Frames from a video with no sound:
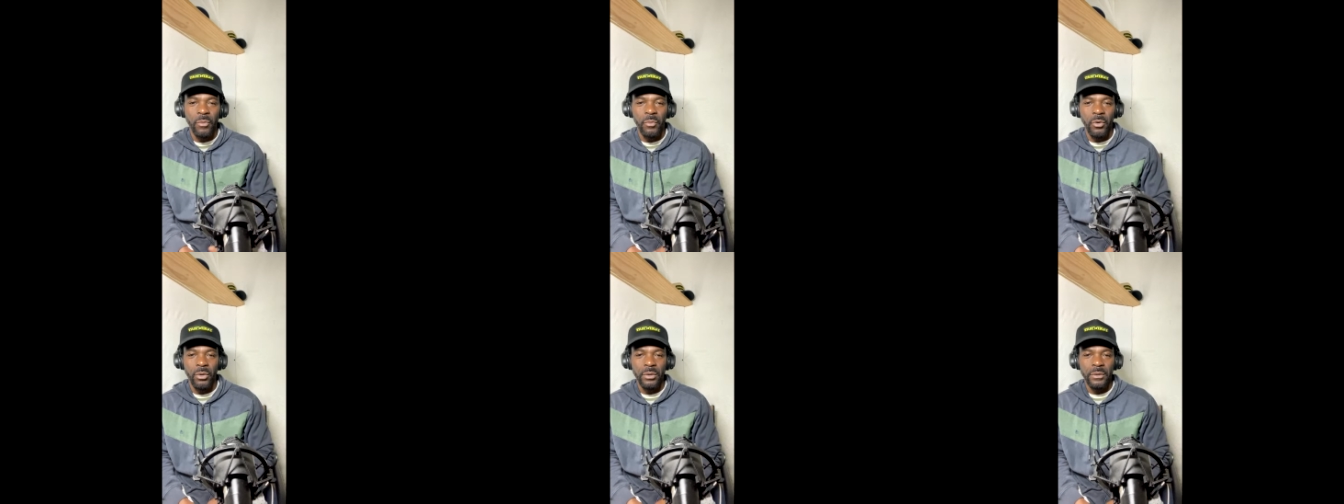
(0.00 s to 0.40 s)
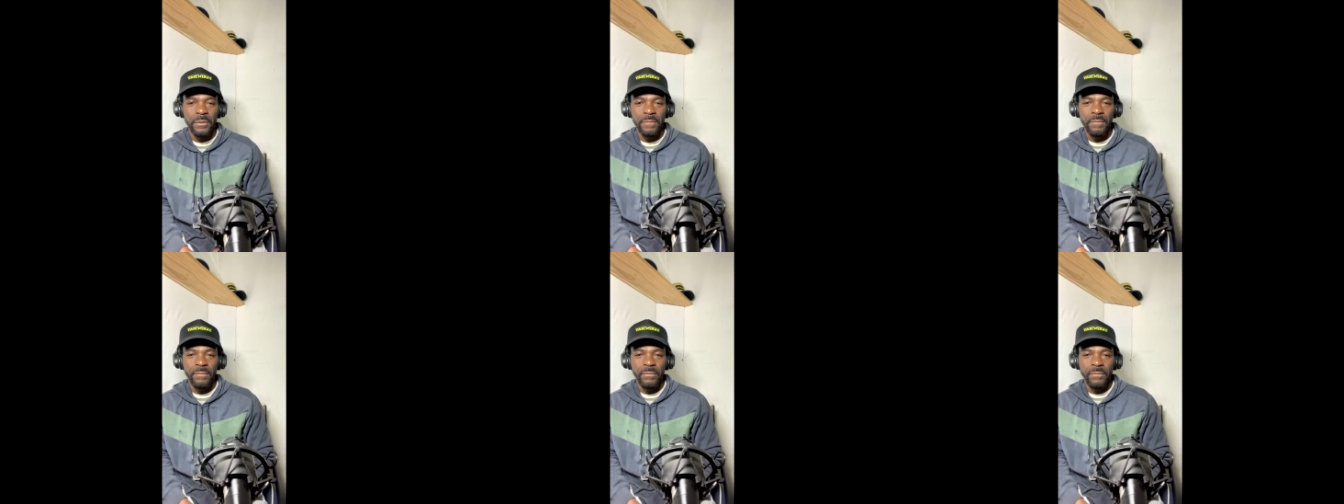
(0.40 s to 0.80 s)
more.
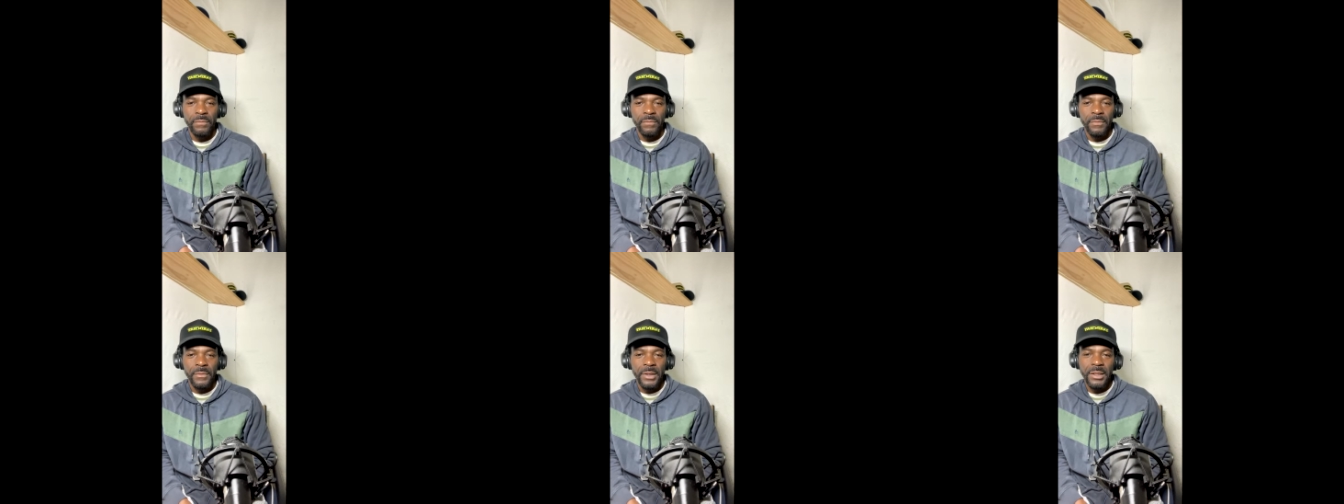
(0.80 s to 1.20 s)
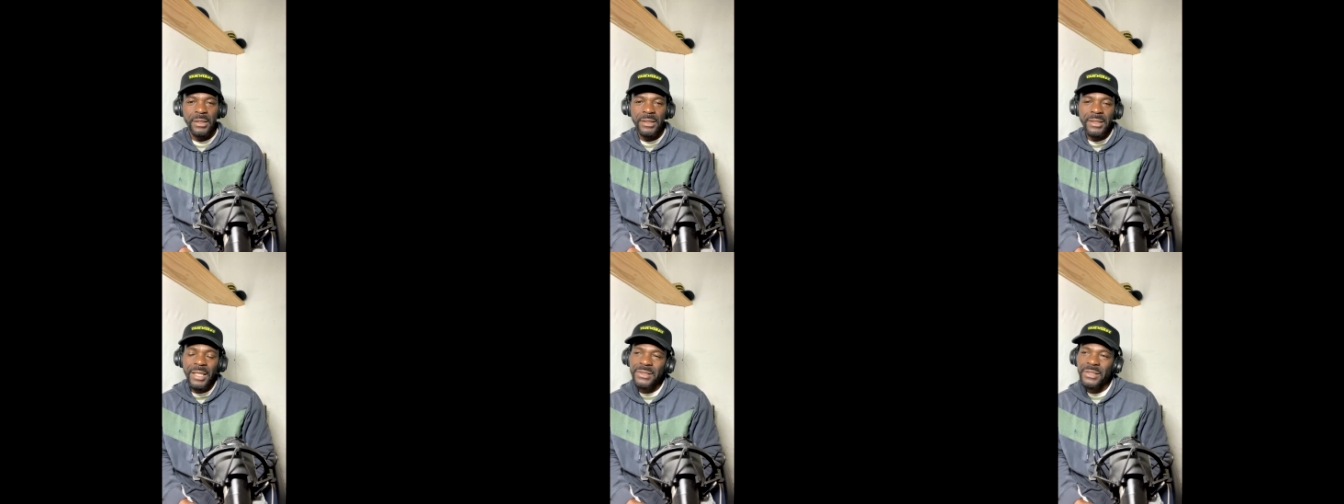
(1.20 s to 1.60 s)

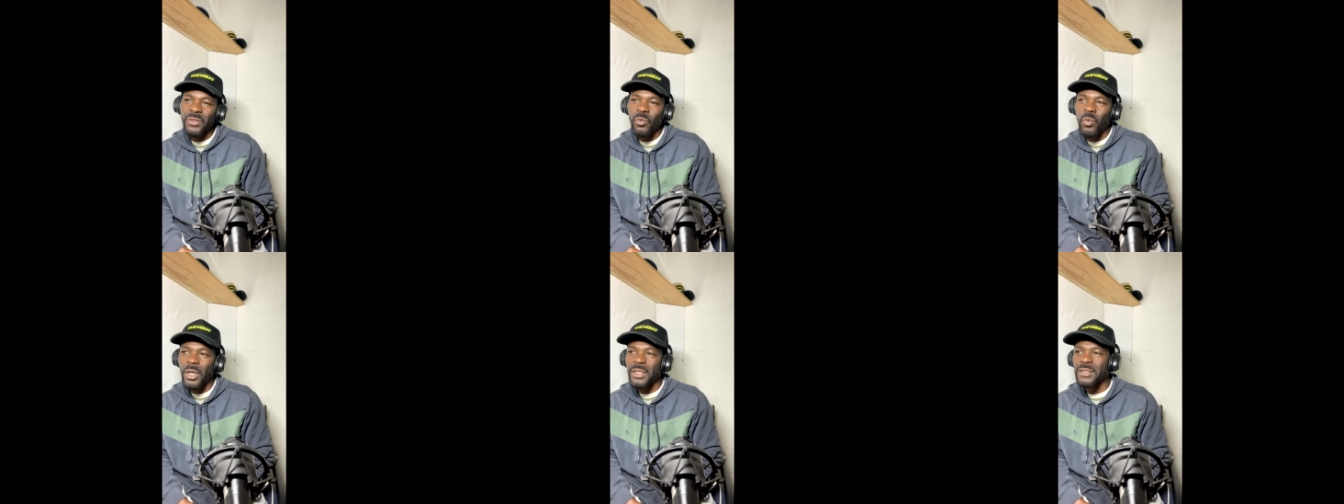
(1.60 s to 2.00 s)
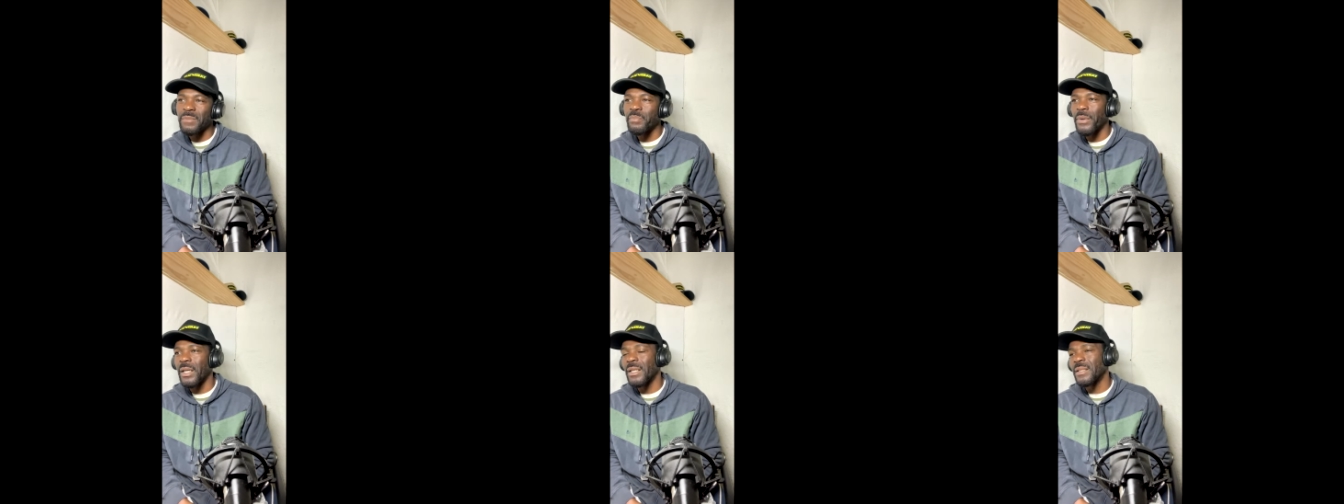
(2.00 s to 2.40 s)
Yes, it was.
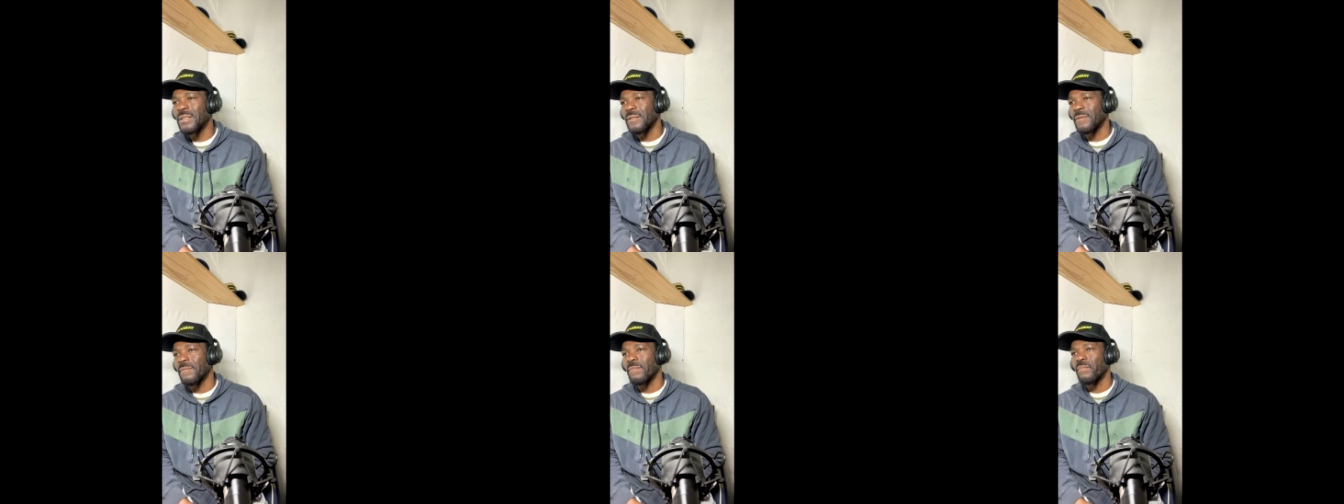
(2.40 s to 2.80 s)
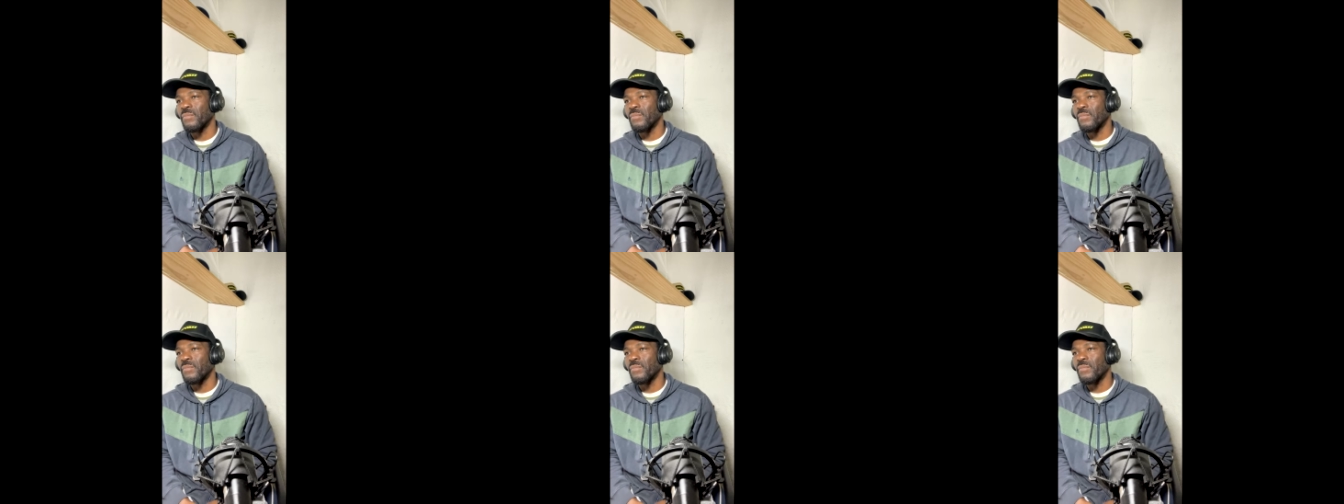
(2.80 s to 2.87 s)
But listen,